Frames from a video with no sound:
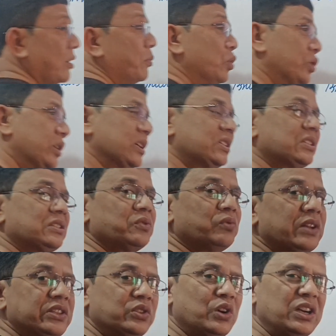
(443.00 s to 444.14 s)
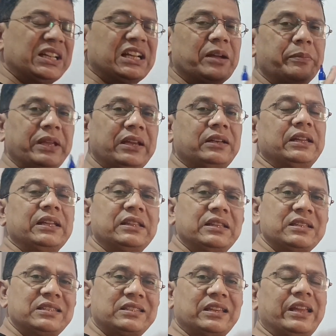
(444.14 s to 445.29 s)
Brutus was not committing
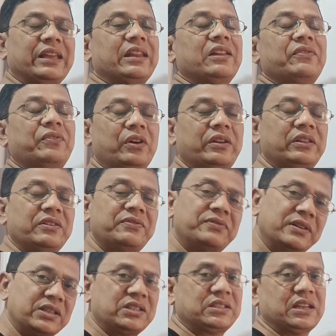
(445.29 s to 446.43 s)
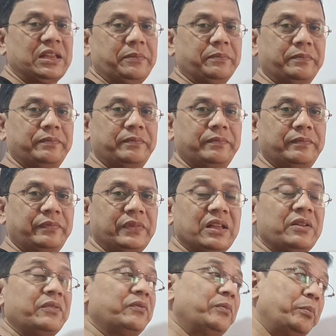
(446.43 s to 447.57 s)
this error for the first time.
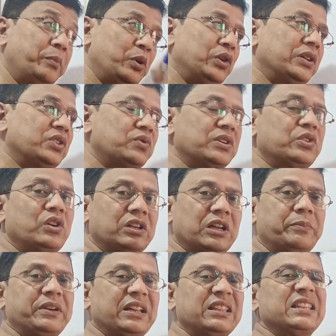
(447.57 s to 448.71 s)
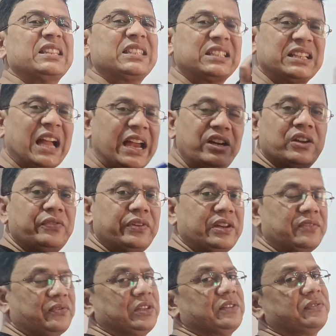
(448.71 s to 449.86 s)
Brutus was not committing this kind of
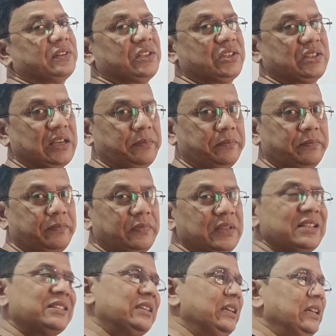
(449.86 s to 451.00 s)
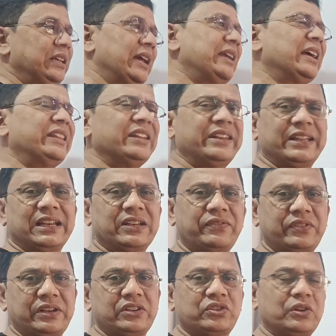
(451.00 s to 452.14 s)
error for the first time. See, he had other
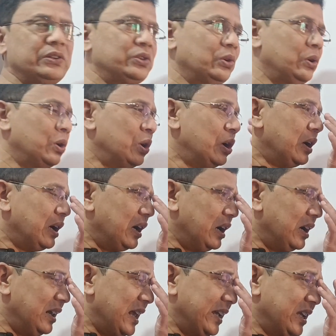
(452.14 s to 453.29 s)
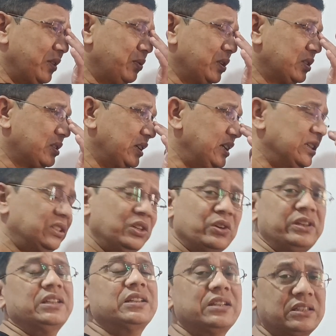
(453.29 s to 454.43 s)
negative traits also, like he was easy
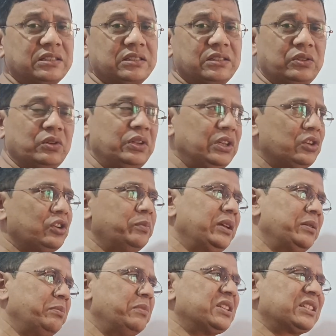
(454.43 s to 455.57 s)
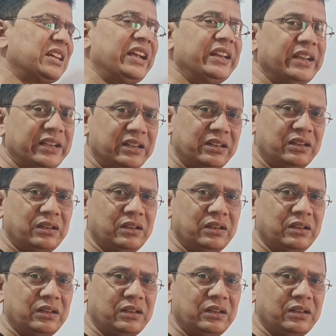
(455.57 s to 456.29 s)
on ears. He could be misguided.